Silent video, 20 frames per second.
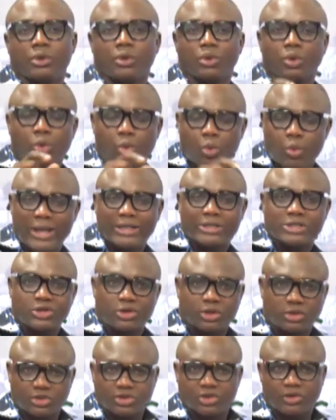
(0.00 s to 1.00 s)
who went
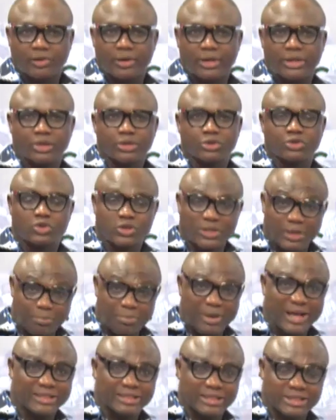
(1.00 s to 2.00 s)
contrary to the
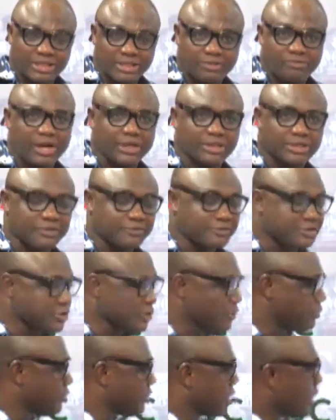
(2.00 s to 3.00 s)
party's directives.
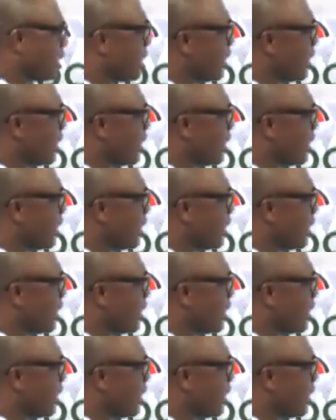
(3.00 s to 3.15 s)
So